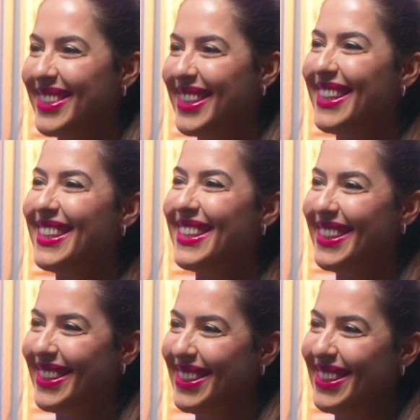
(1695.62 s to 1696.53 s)
in the
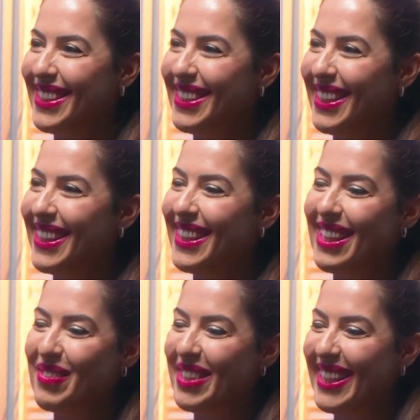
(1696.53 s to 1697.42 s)
things of God. I
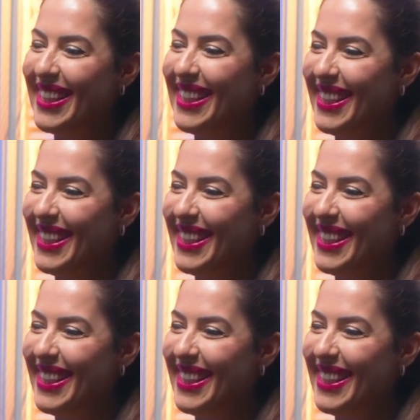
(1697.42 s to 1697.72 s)
love it. Yes,